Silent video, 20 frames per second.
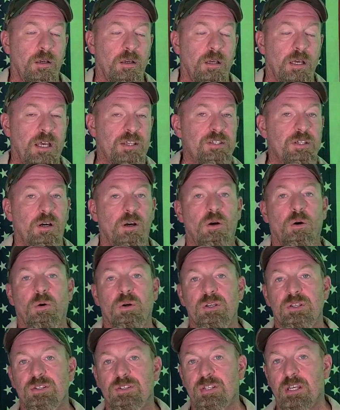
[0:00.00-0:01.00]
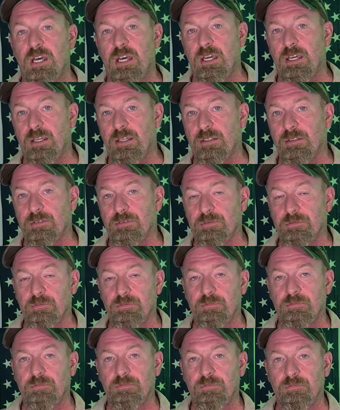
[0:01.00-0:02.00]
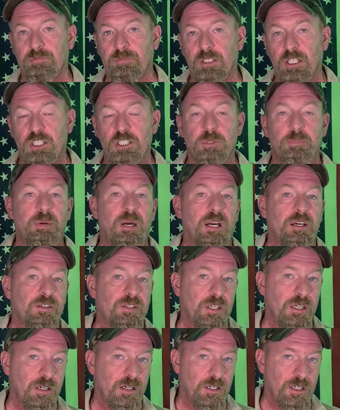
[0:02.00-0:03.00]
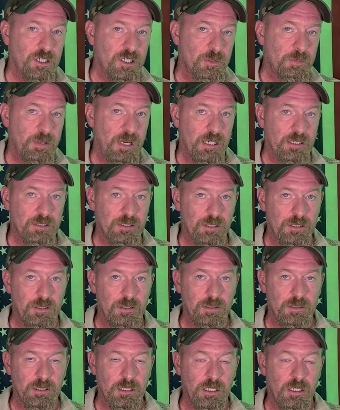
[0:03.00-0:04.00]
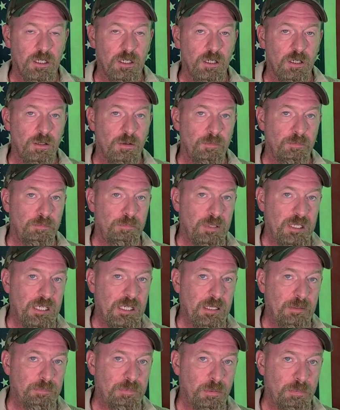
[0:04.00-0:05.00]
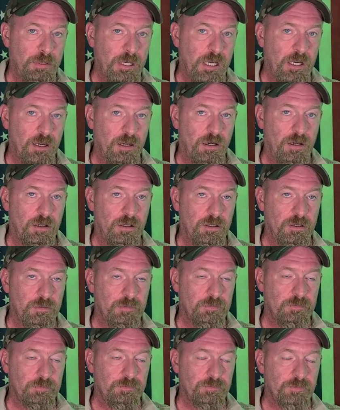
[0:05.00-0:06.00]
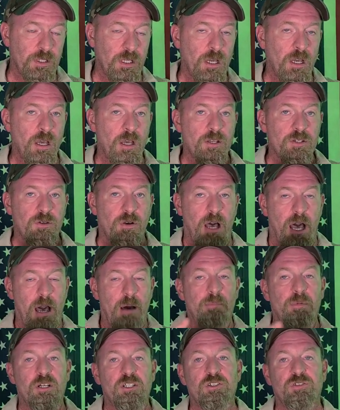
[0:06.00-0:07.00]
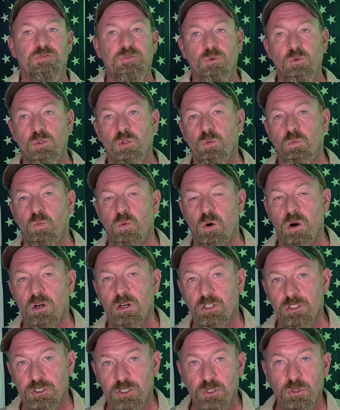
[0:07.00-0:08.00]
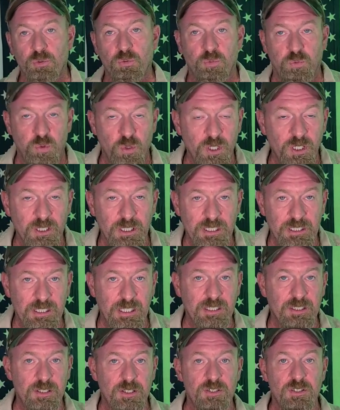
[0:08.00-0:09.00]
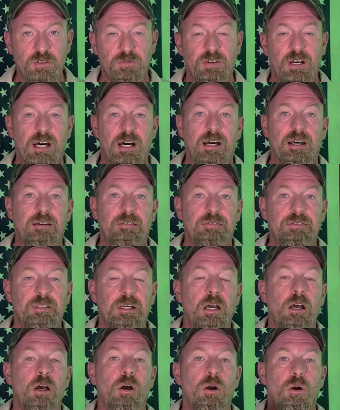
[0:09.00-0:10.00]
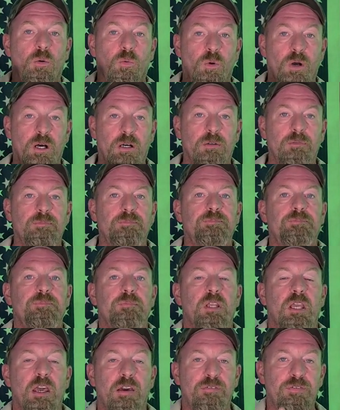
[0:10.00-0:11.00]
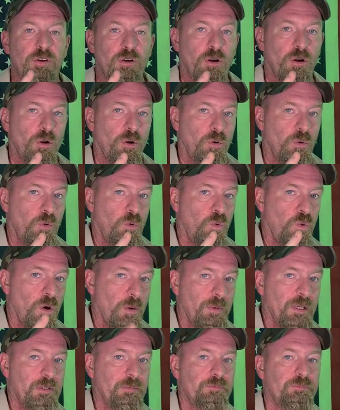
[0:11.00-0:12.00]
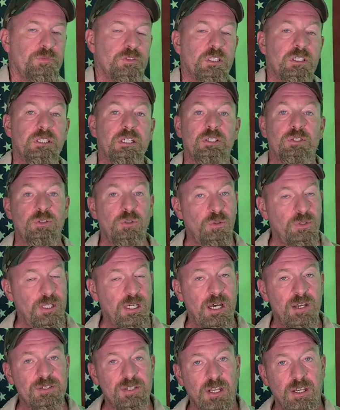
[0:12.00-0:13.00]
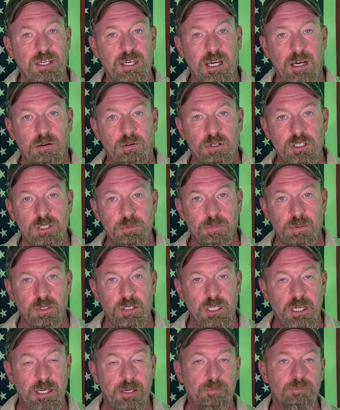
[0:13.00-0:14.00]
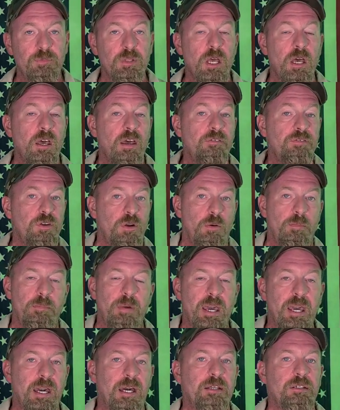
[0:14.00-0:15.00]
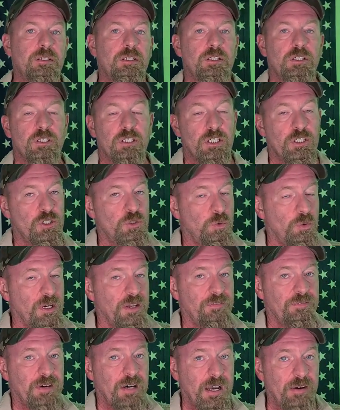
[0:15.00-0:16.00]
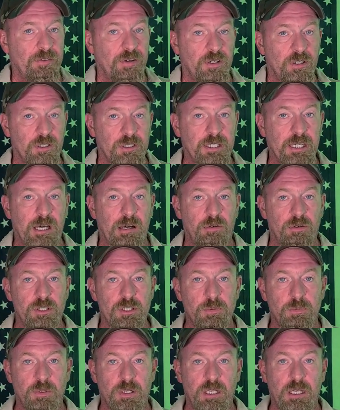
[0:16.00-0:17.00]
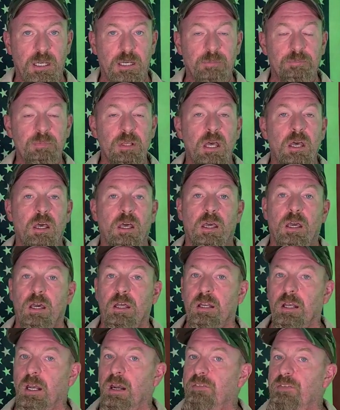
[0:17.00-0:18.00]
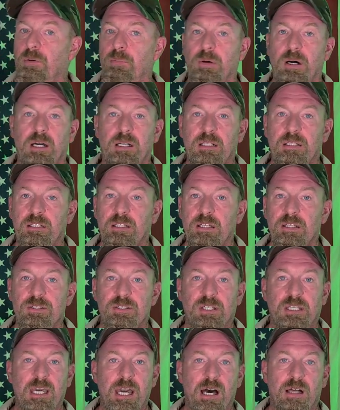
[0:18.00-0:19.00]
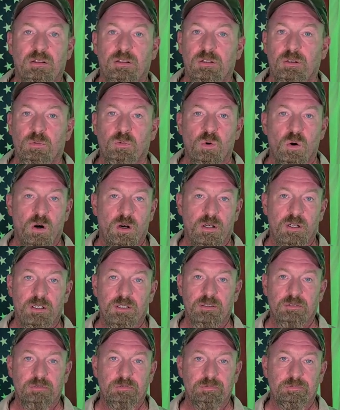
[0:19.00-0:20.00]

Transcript: As I always say, expect the unexpected. Be prepared. So, how much food and water do you really need to survive? Well, if you're a woman, you need 2,000 calories per day. If you're a man, you need 2,500 calories per day. And everybody needs a gallon of water.